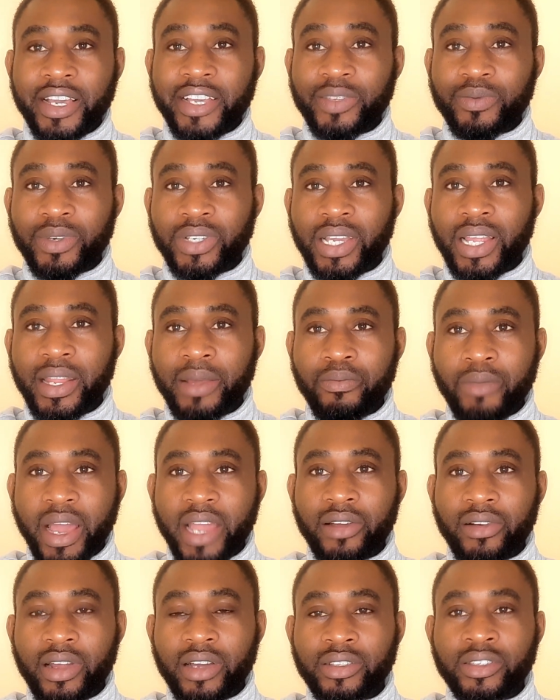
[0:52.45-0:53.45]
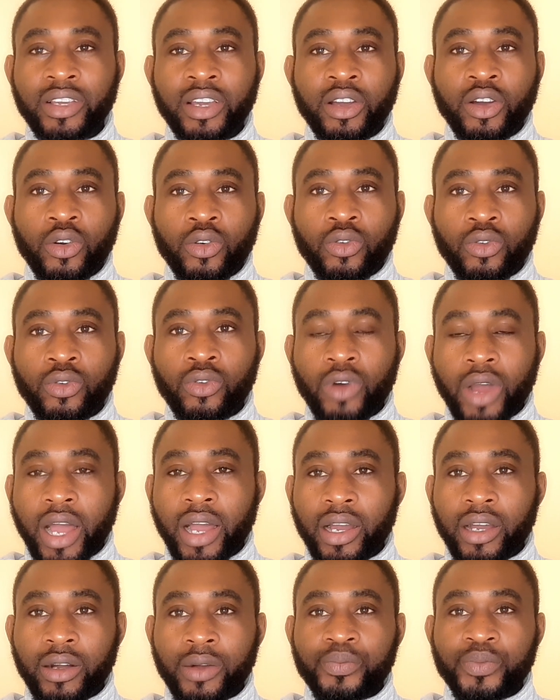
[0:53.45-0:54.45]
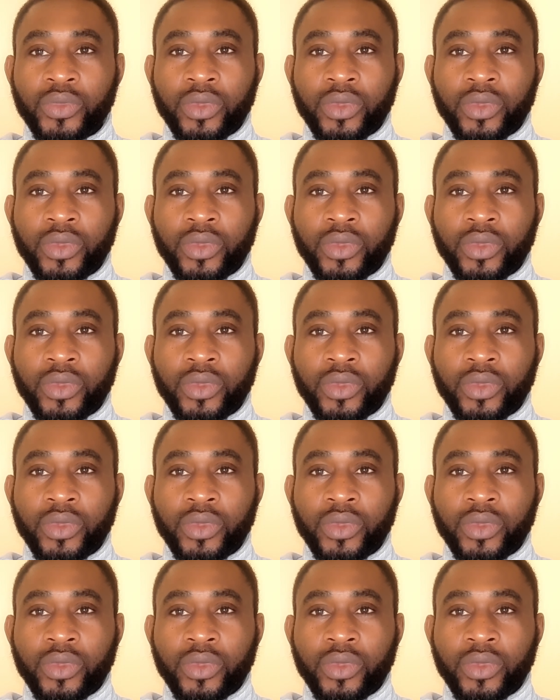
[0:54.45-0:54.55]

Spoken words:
especially migrants who are